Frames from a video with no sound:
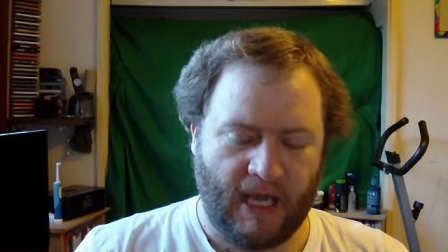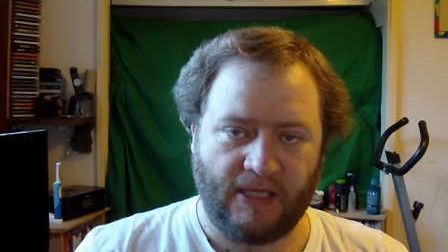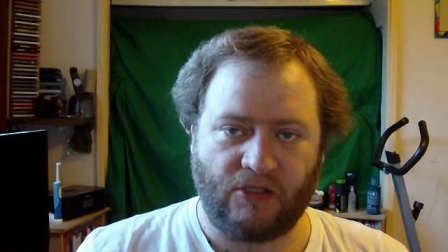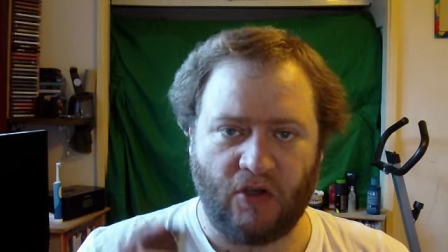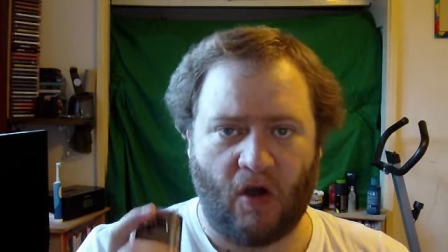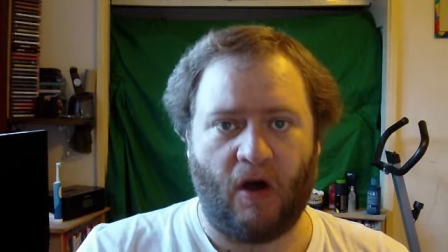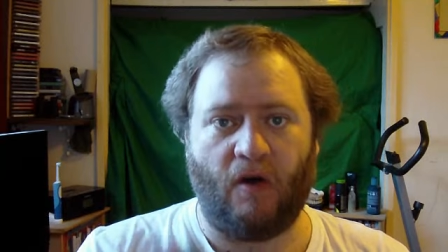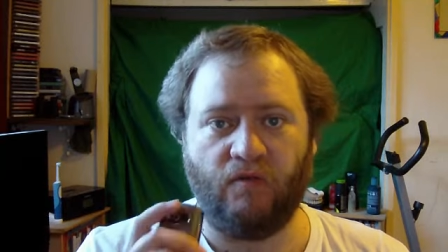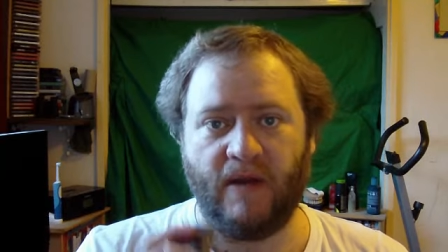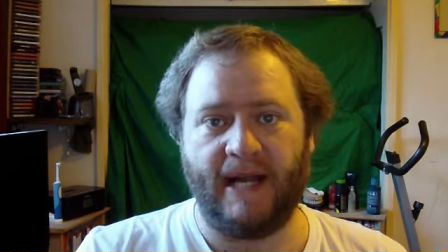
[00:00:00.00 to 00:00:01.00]
it's got
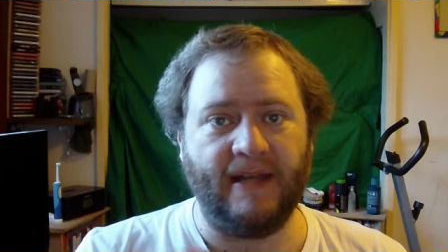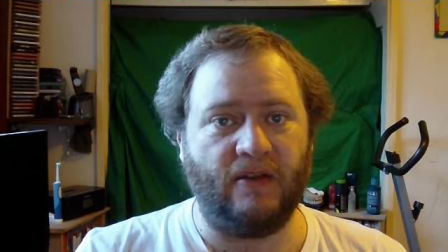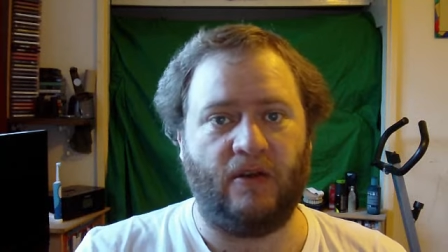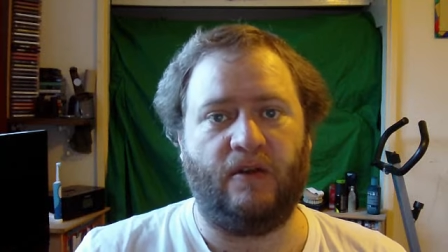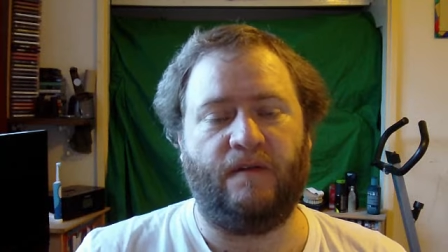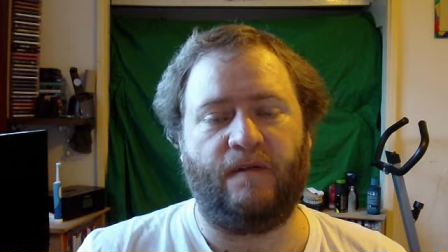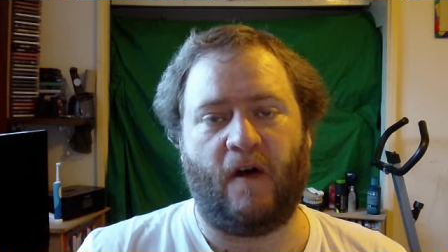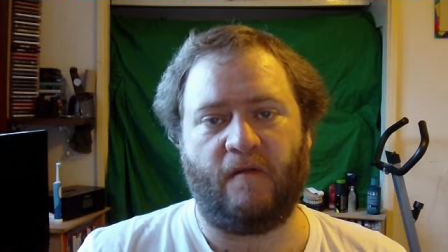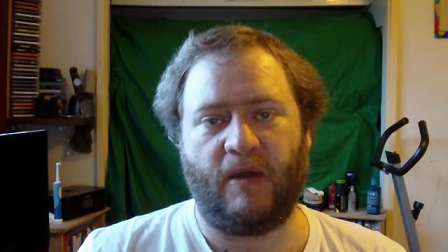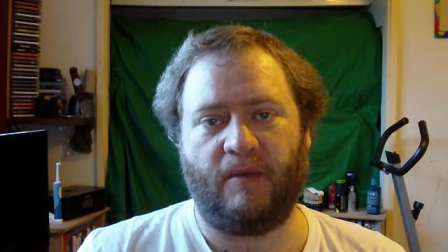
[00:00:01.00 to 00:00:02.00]
a really good
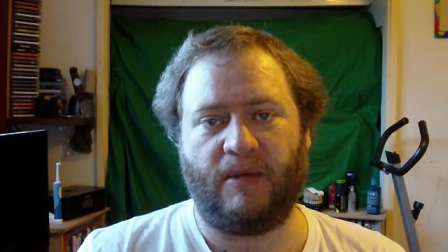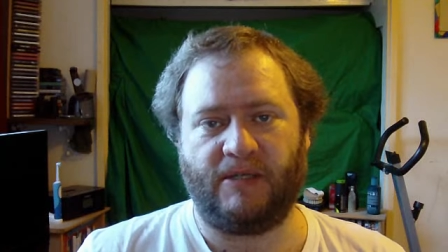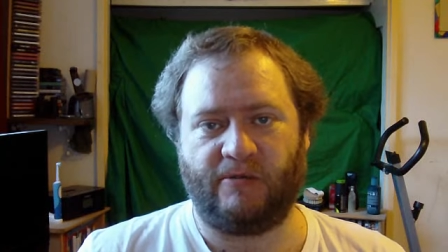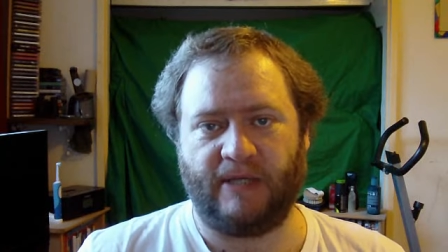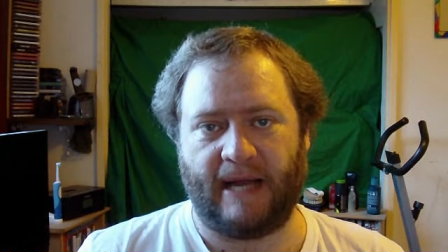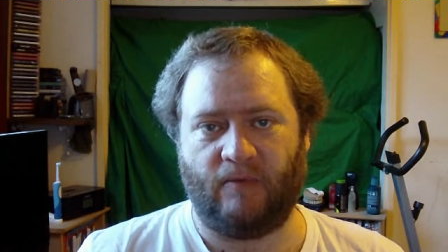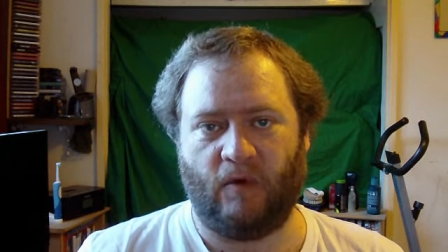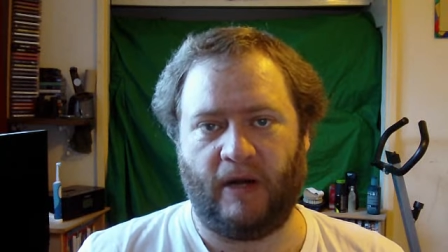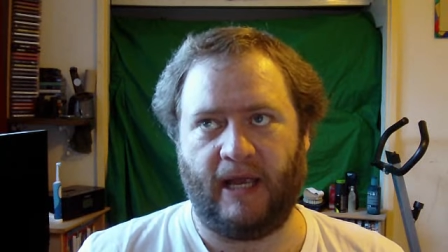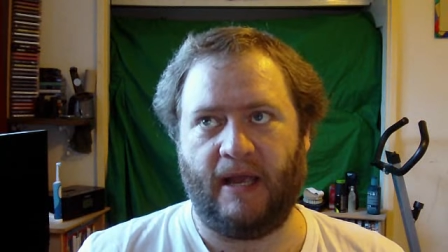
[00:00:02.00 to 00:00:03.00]
5 megapixel
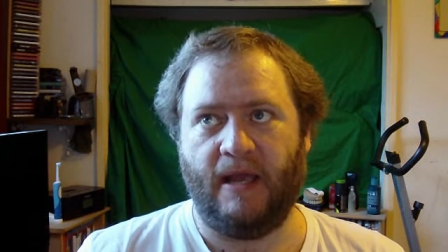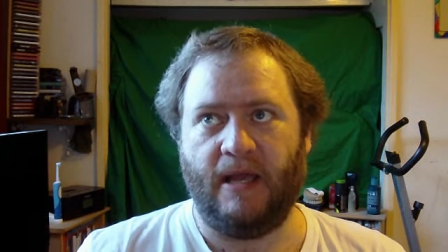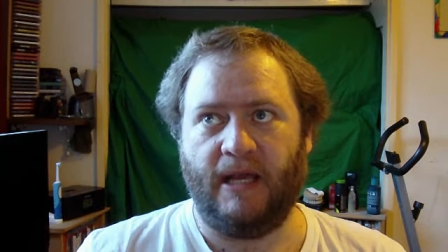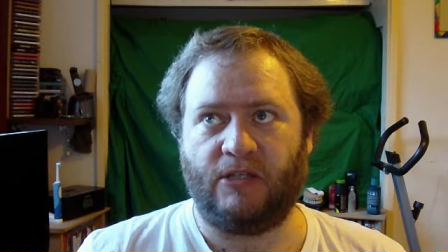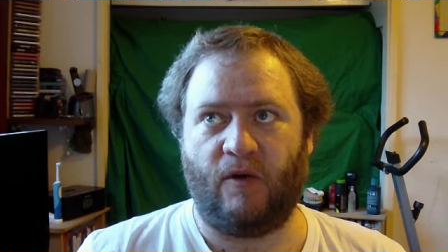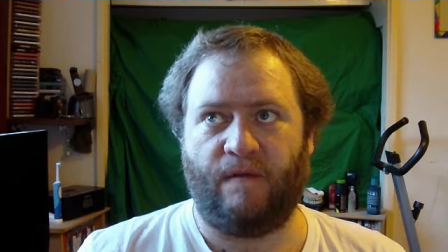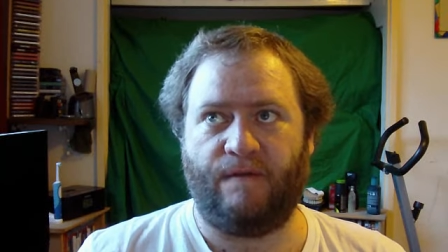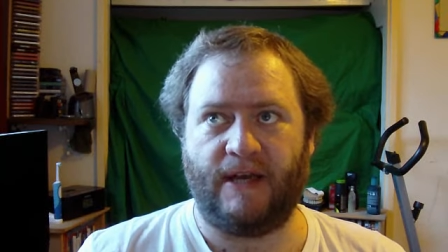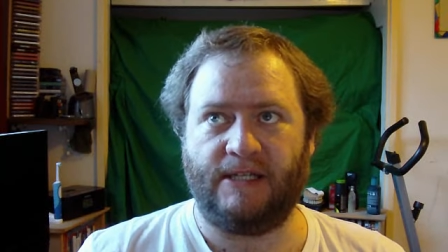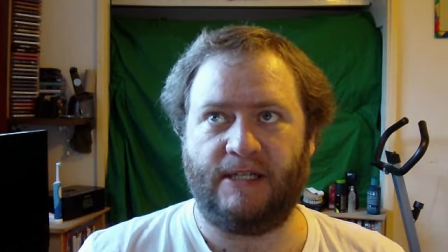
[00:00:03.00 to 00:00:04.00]
camera on it. It's got
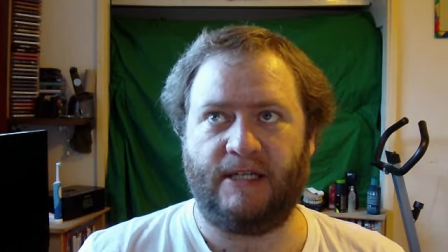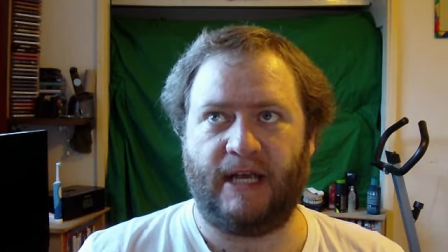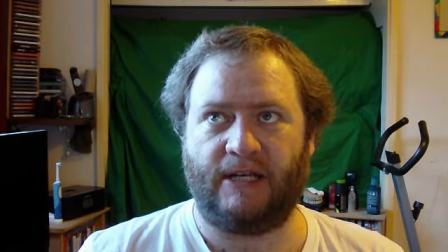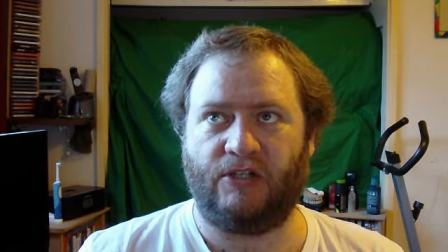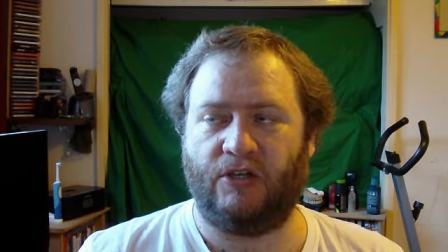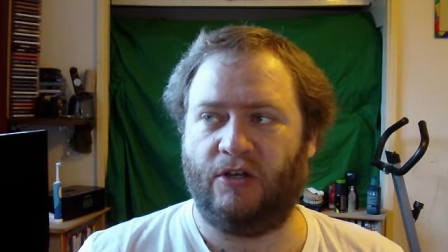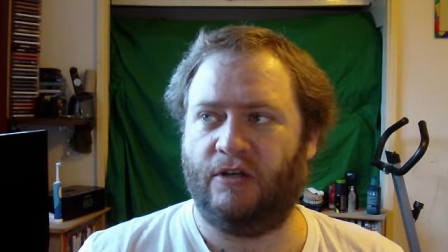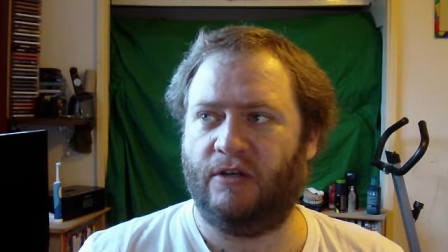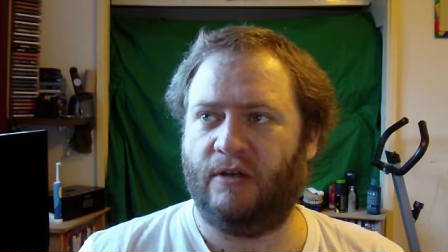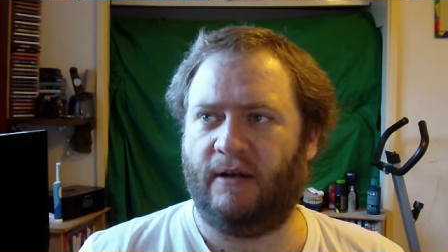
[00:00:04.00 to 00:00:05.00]
face
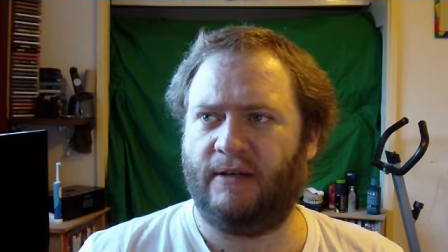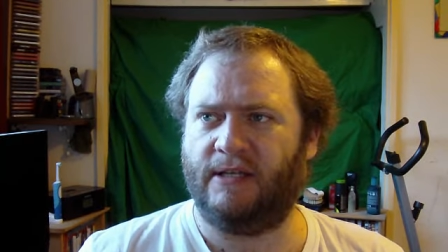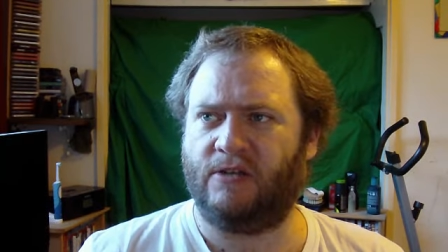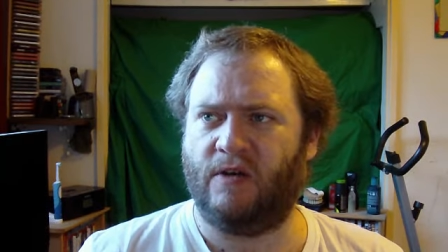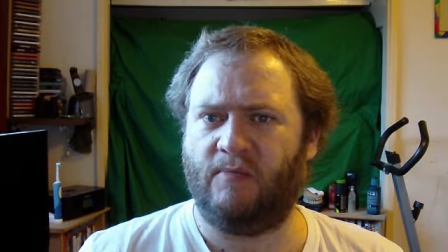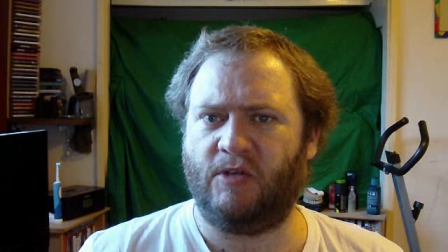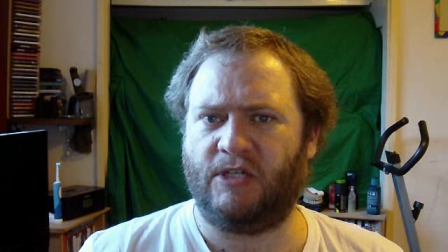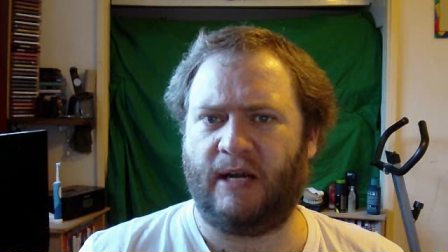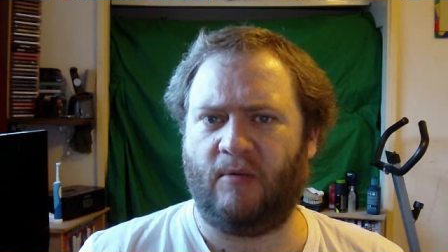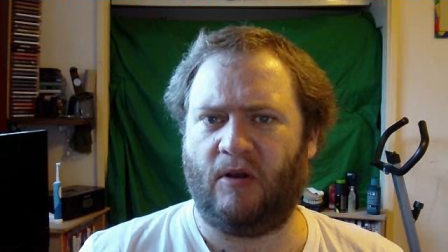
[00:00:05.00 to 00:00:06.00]
detection, I think it's got
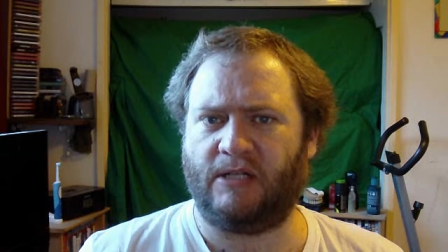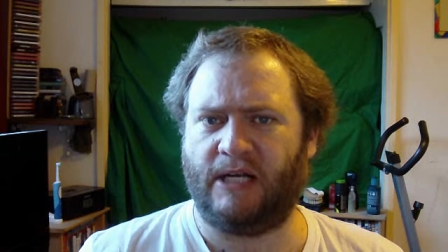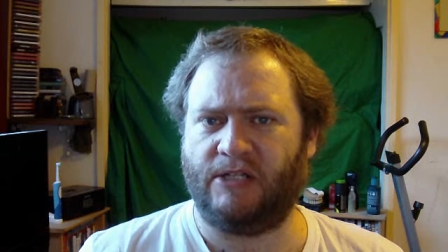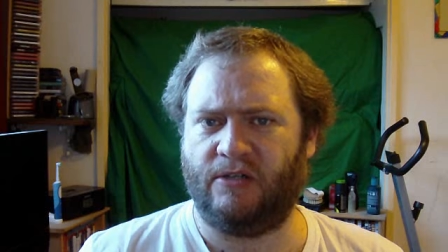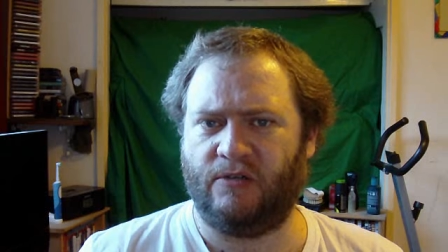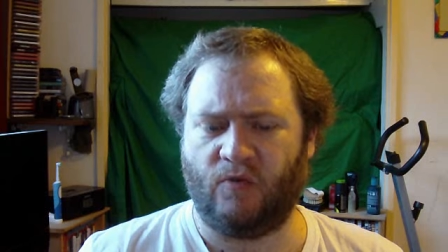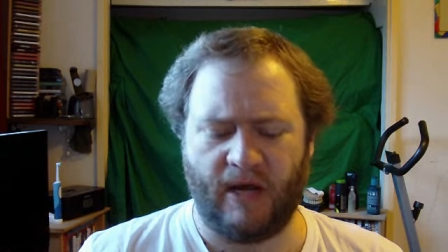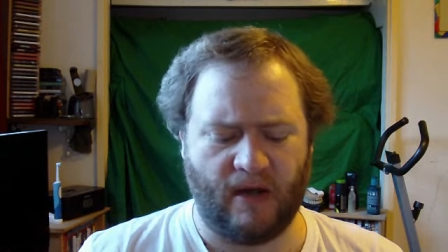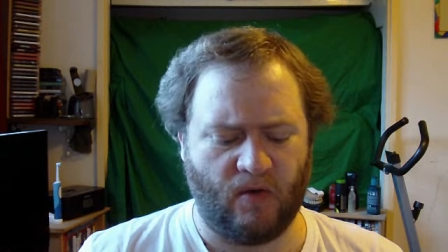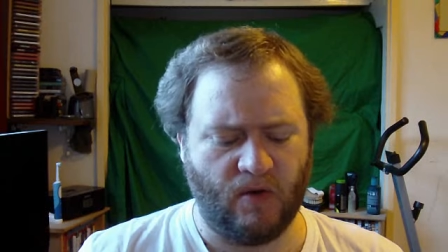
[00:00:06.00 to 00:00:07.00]
image stabilisation as
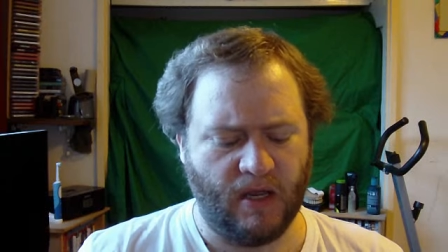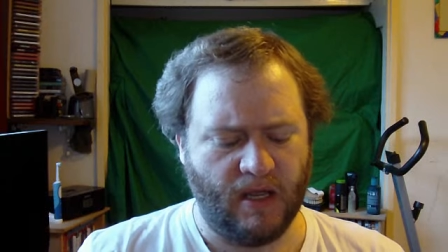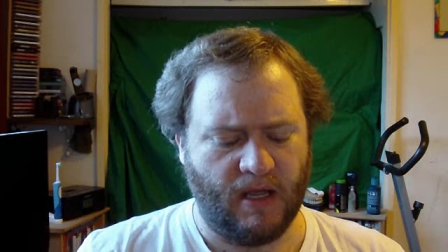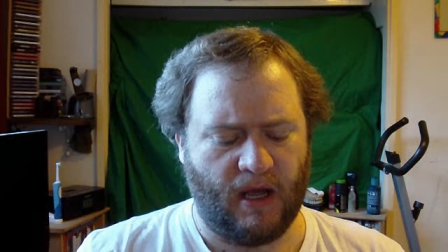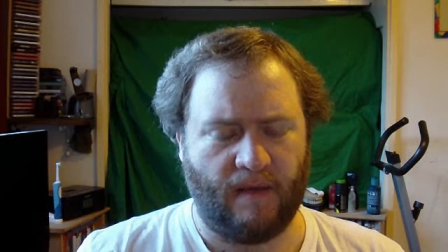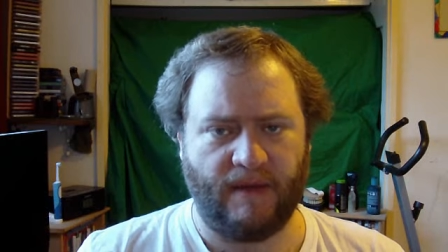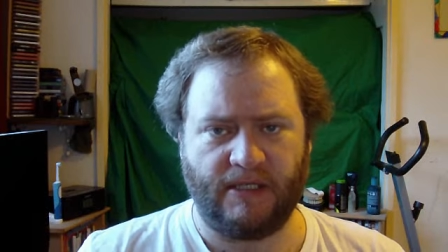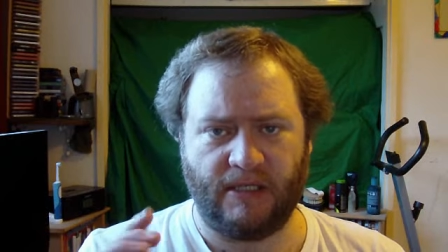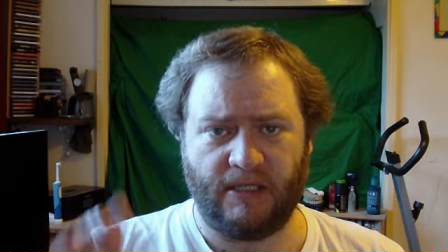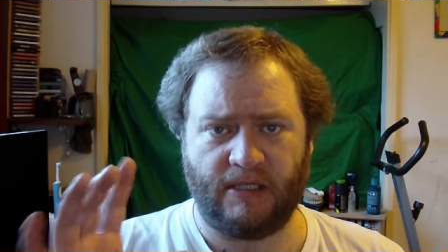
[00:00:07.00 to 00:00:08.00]
well.
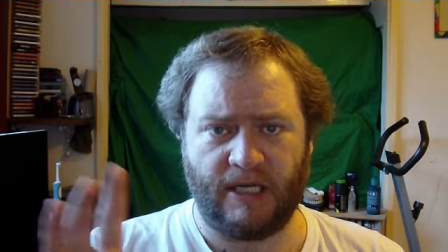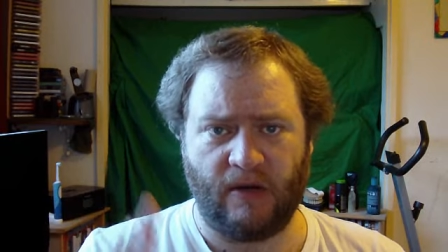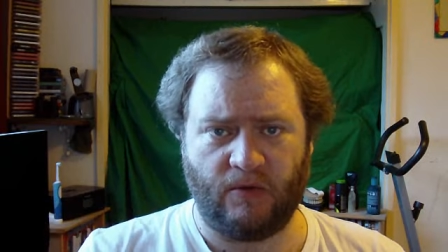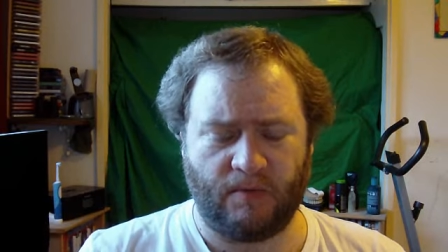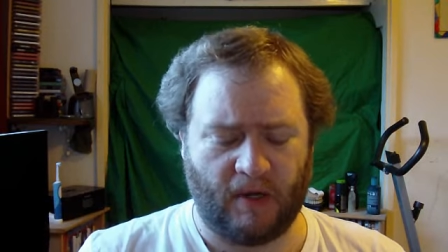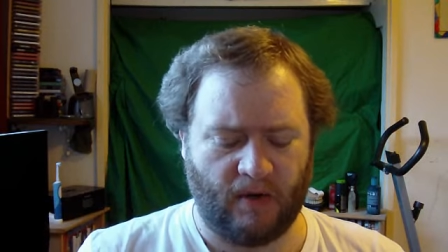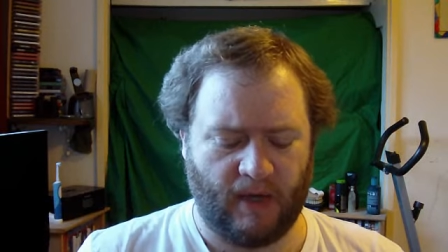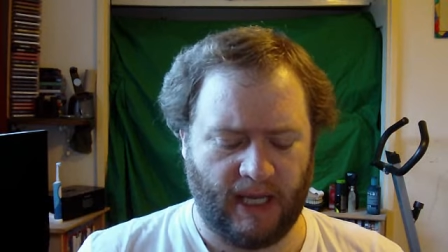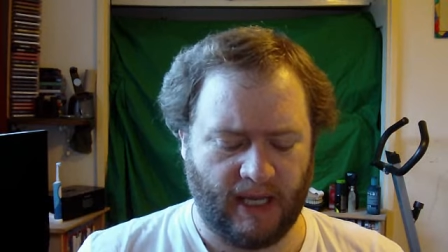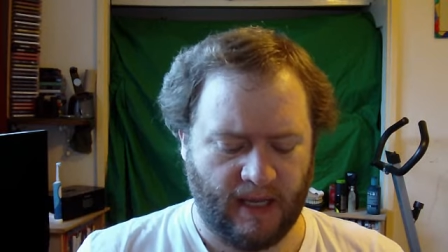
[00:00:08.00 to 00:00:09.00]
This is the stills, by the
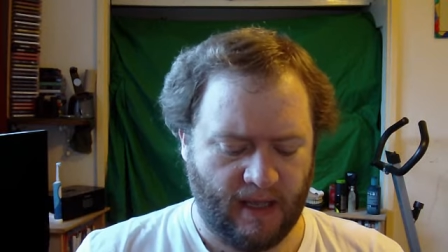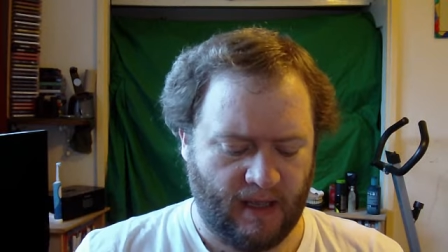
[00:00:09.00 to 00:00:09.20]
way.